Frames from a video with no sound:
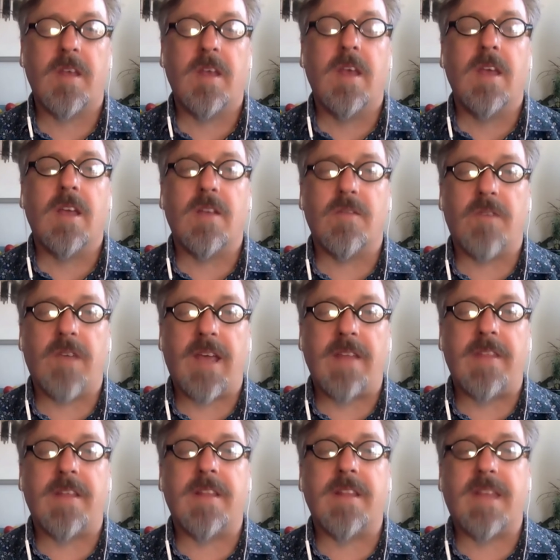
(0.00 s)
conveyed
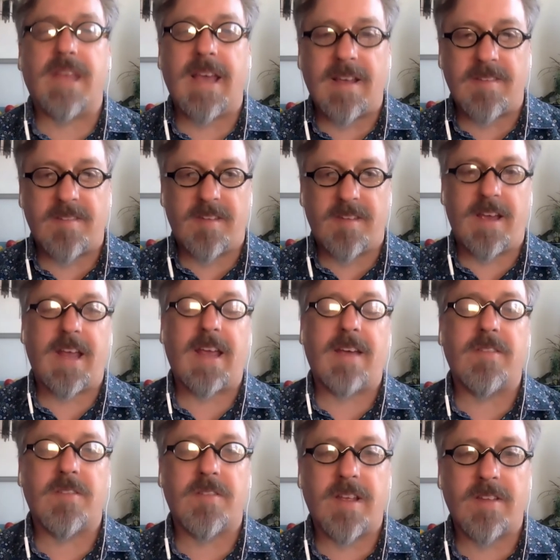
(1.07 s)
that, yes, I have
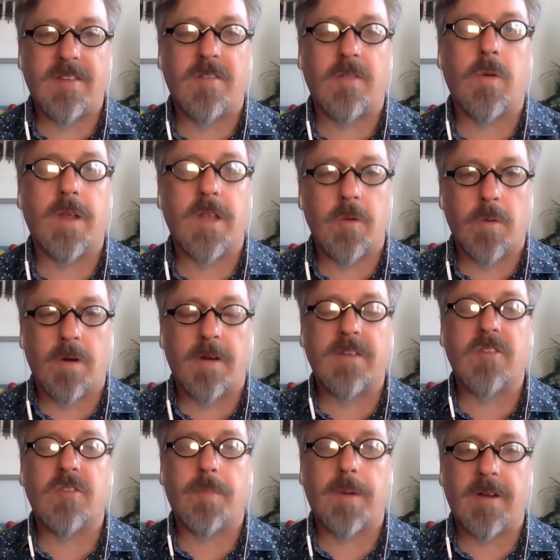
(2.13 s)
a sense of what you are
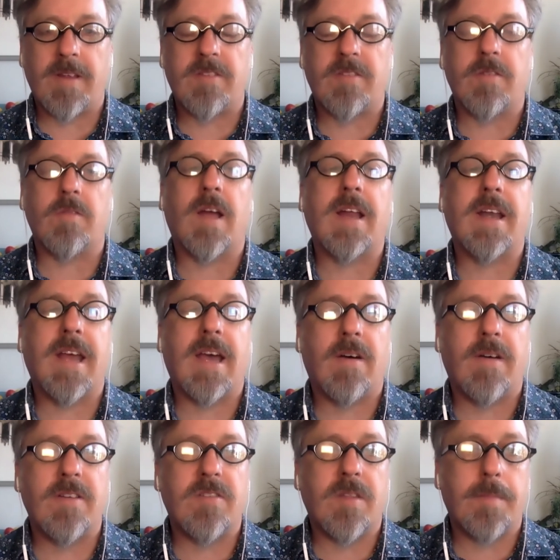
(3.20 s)
experiencing right now
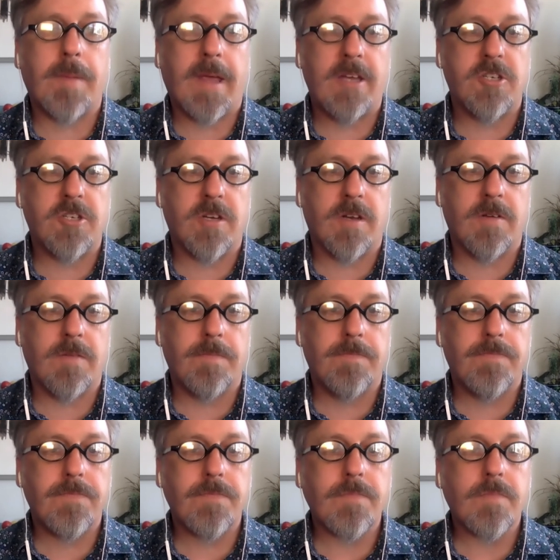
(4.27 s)
as the patient.
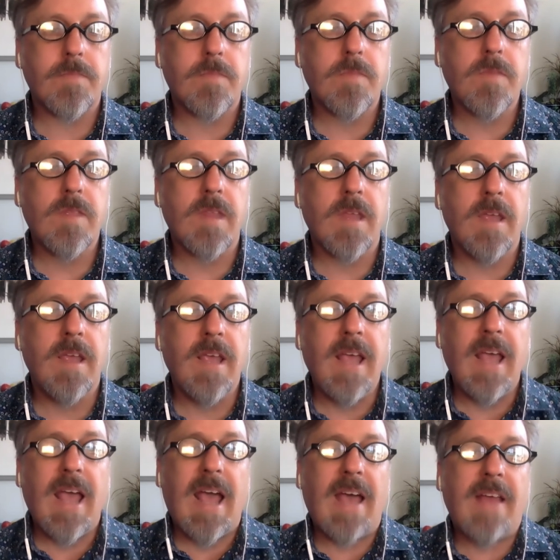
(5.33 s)

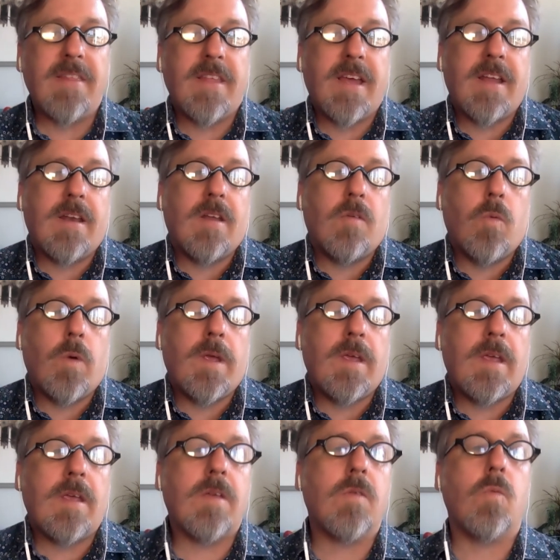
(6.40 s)
And that
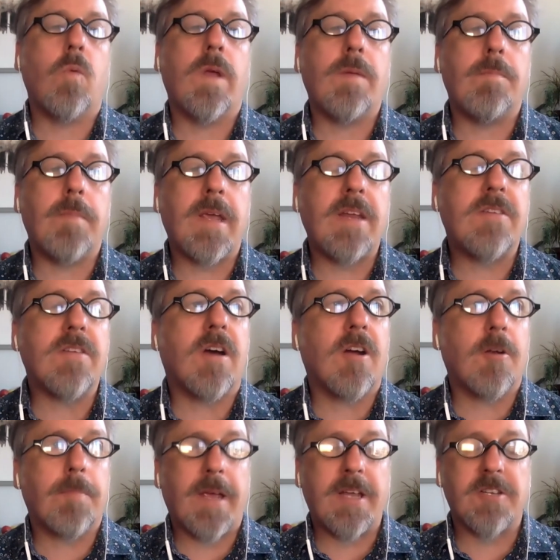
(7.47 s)
we meet our
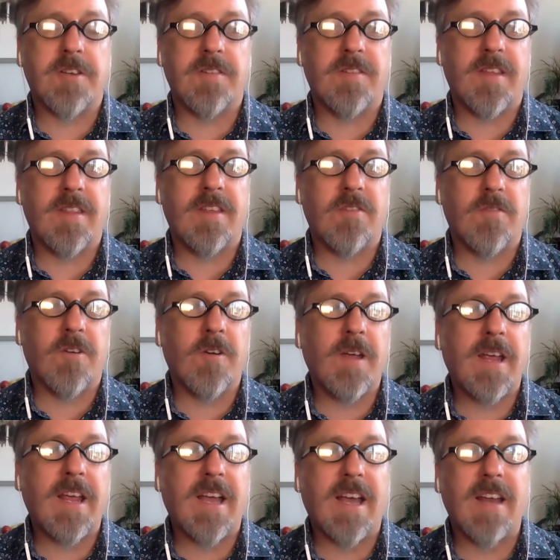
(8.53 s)
patients in this very
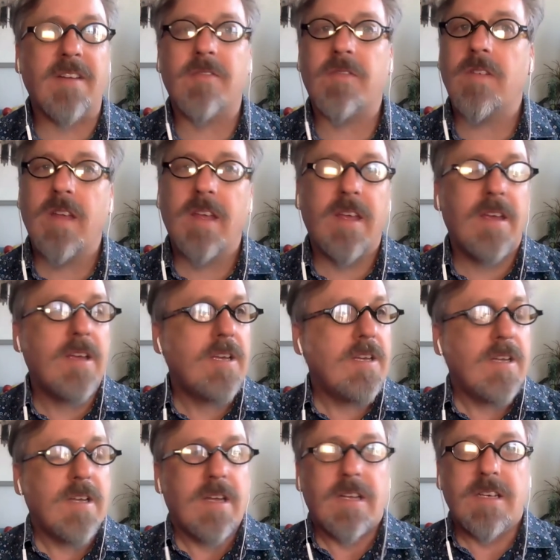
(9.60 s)
kind of
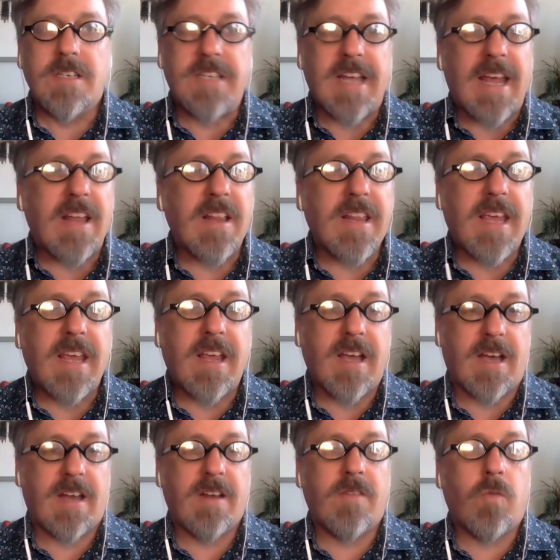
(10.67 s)
daily
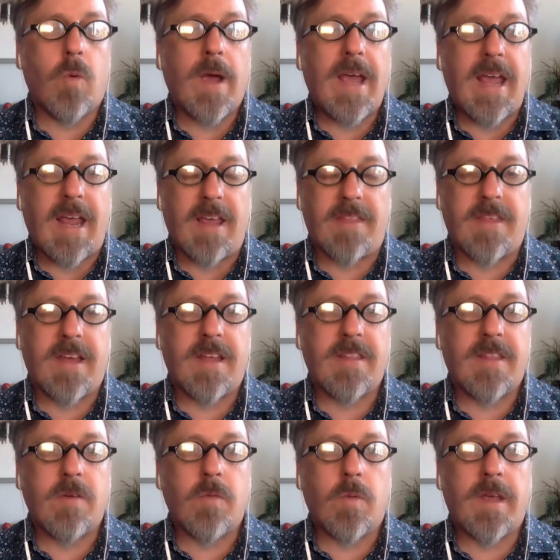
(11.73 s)
kind of way,
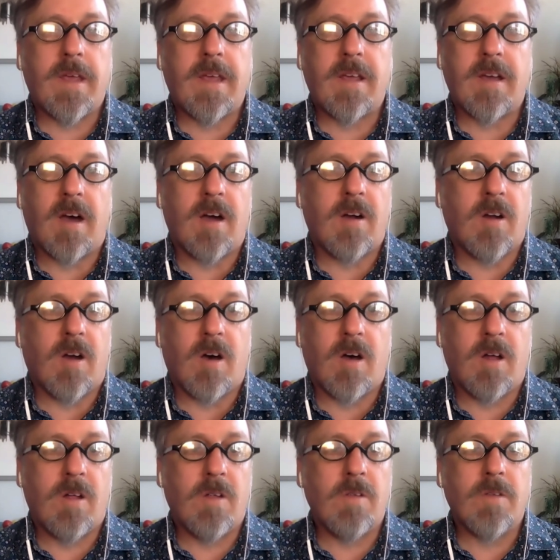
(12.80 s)
that we are
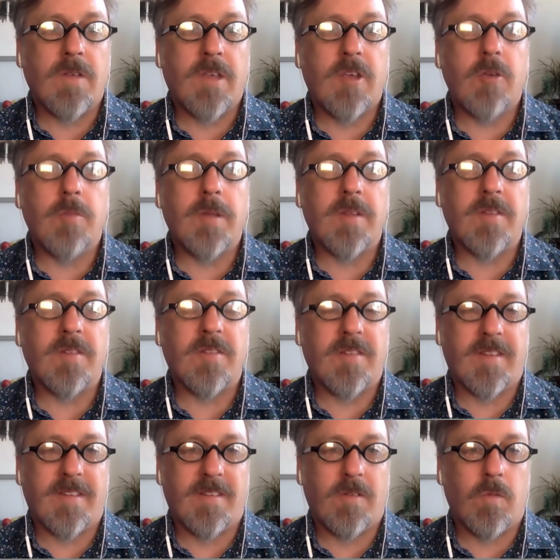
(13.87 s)
all humans
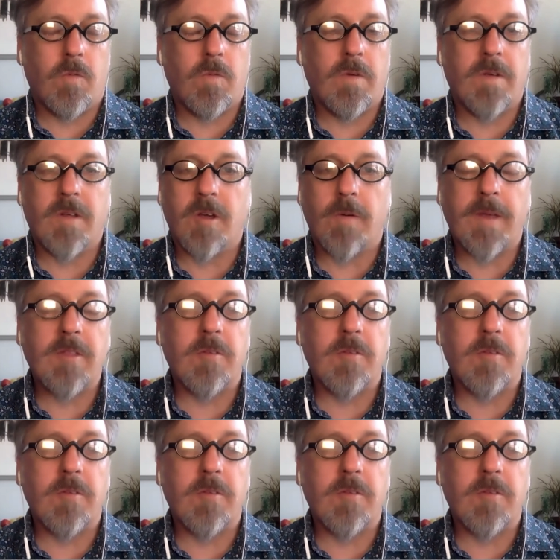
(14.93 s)
going through